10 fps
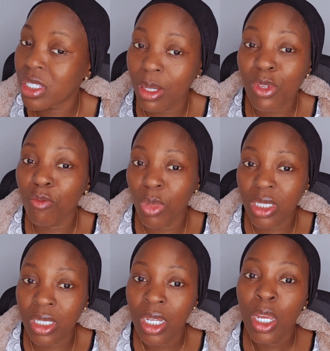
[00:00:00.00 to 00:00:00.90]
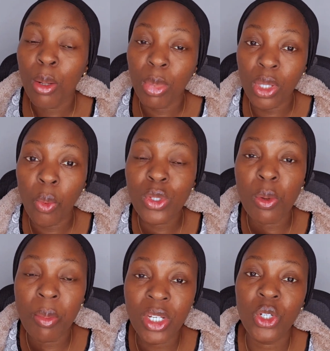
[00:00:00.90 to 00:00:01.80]
Not in terms of money, but they
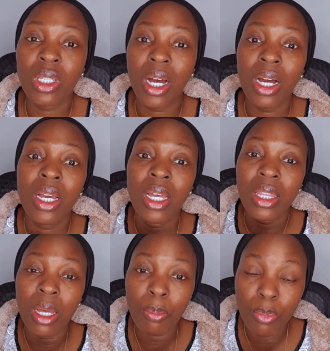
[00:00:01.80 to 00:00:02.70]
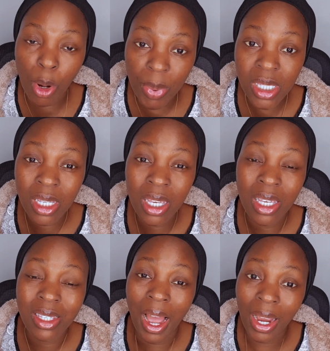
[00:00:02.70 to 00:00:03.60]
want to make sure that the
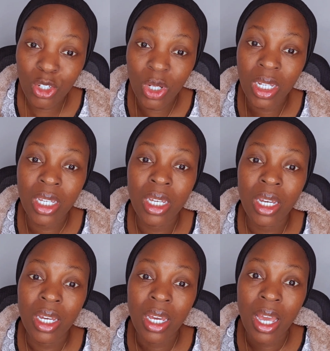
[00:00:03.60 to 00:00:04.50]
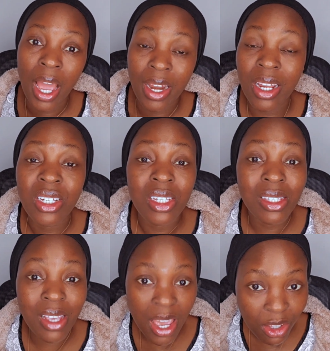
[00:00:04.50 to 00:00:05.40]
property is actually
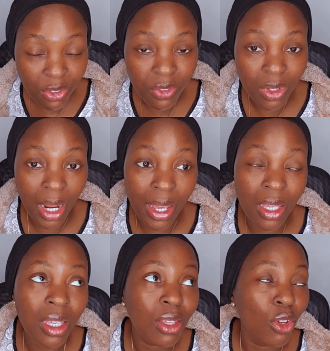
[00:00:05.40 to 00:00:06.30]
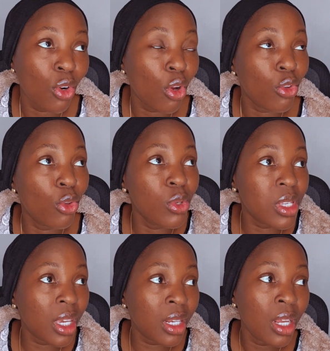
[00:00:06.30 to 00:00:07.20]
energy safe. Like, you're not
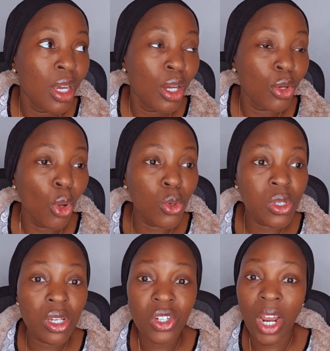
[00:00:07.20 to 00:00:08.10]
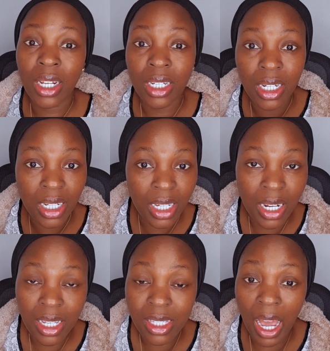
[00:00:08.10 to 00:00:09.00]
using those
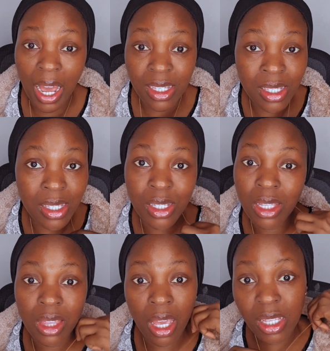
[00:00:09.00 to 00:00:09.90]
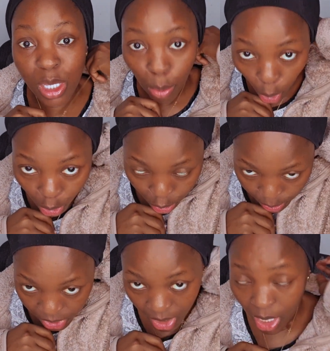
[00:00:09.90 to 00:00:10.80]
chandelier that has 30
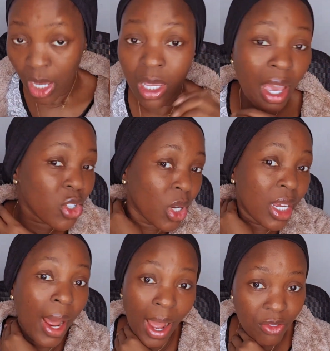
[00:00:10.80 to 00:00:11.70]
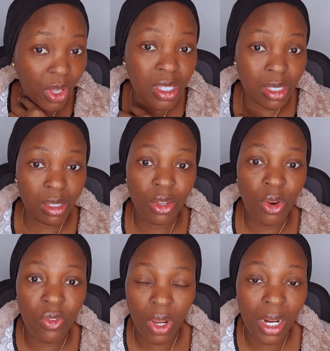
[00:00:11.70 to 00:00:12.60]
bulbs. Yes, you can have it,
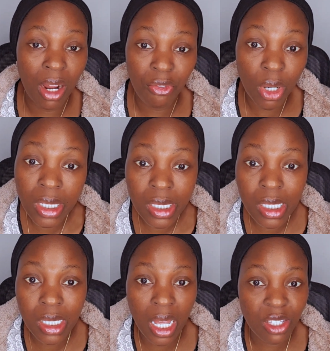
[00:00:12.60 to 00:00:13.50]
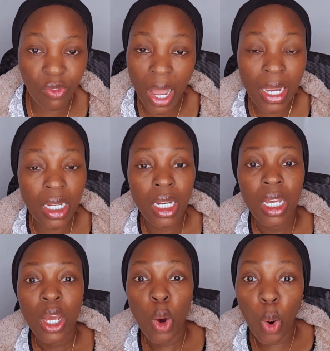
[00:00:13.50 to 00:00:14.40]
if you can afford it, that's
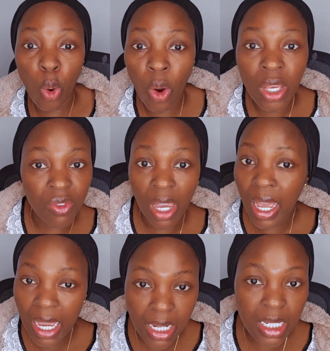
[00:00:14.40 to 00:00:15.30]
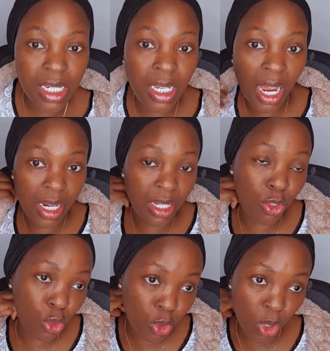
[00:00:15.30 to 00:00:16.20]
fine. Or if they are LED
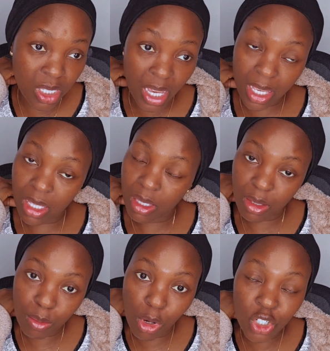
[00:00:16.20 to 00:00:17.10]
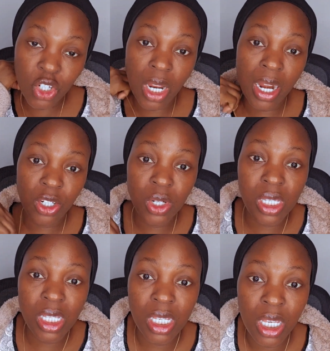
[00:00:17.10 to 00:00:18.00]
and they do not take much
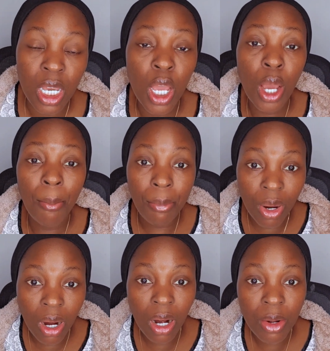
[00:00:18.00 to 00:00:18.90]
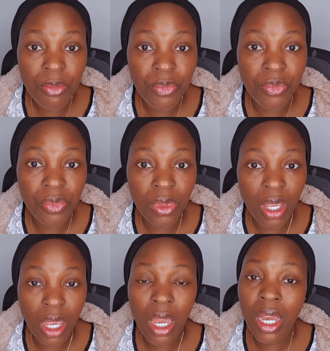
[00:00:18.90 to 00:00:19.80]
electricity. But
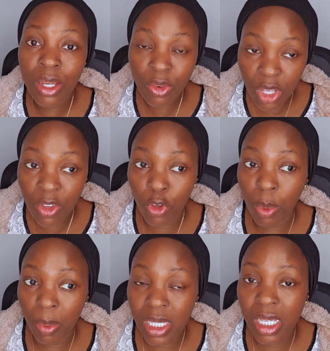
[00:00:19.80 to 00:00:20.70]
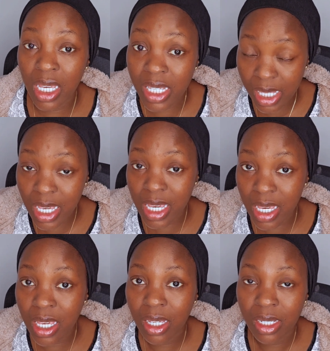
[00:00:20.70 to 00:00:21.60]
if your property is
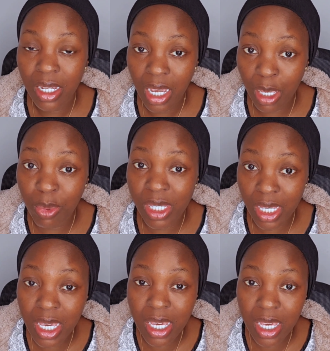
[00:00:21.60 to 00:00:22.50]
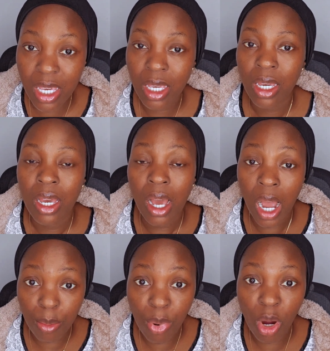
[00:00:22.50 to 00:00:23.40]
EPC E
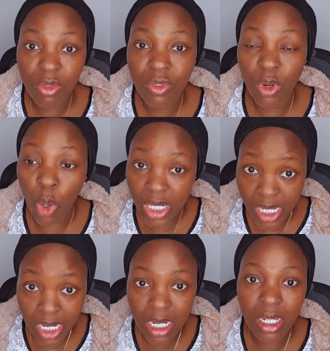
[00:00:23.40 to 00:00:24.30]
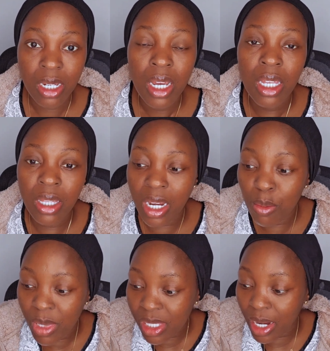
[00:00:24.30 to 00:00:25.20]
above, or D,
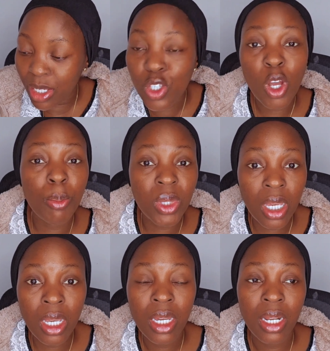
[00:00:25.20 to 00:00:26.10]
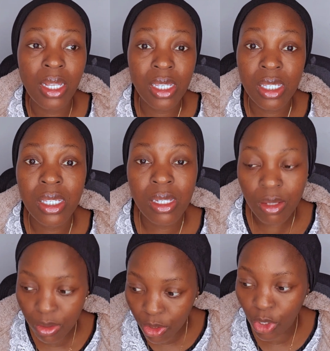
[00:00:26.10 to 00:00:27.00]
then it means that it's something that
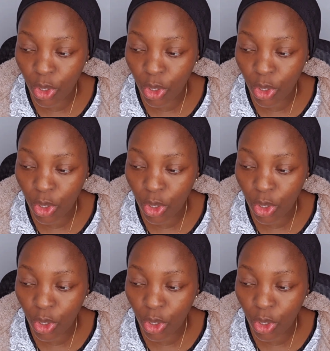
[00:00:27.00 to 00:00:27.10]
is,